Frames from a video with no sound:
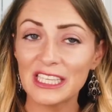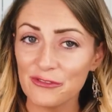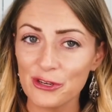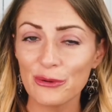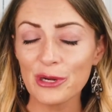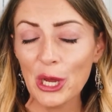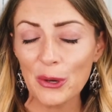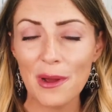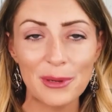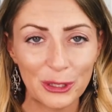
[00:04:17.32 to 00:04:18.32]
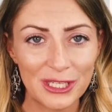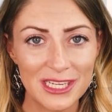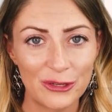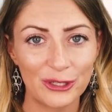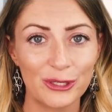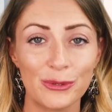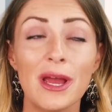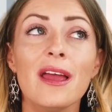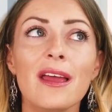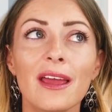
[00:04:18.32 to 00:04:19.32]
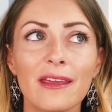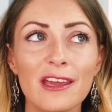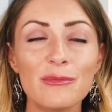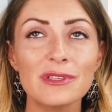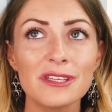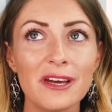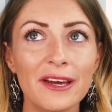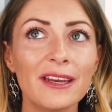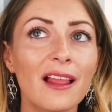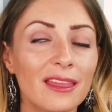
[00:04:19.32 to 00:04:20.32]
If you don't know, I'm here to tell you, Amazon